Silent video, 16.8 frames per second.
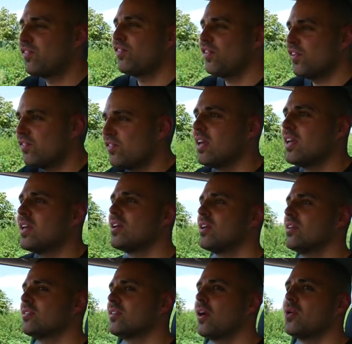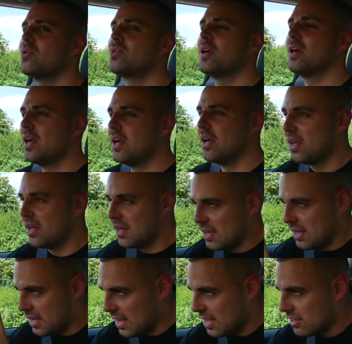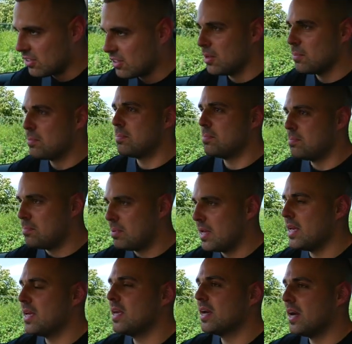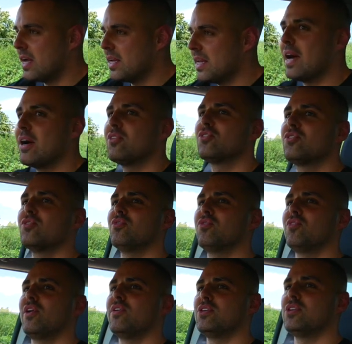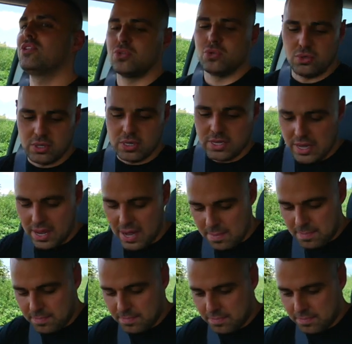15 years old is gonna be announced very shortly, yeah?